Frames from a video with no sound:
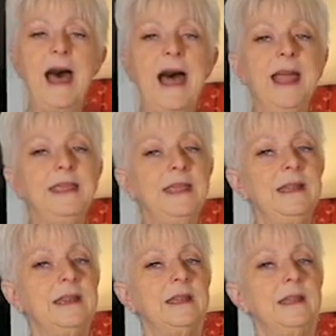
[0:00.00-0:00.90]
I
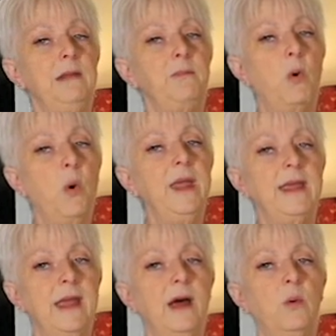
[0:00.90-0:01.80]
think that the
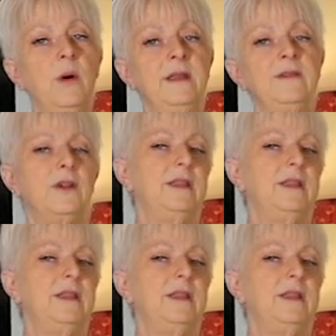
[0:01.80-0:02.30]
point cut ones are